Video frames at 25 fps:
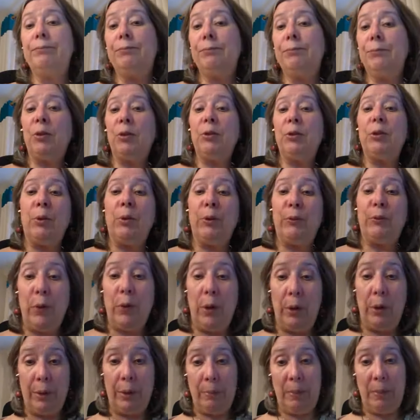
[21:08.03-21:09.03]
Don't know what
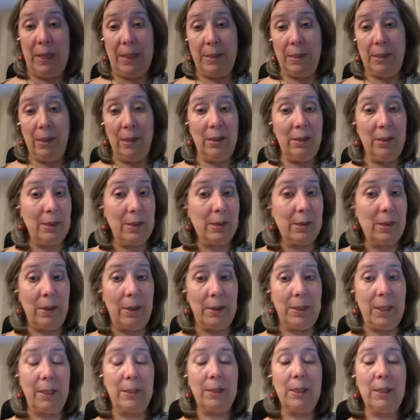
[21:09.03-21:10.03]
foreign means in this
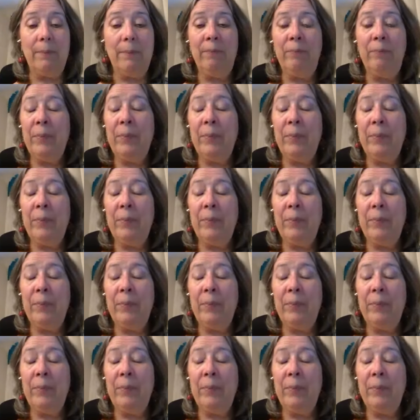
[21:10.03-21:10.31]
context.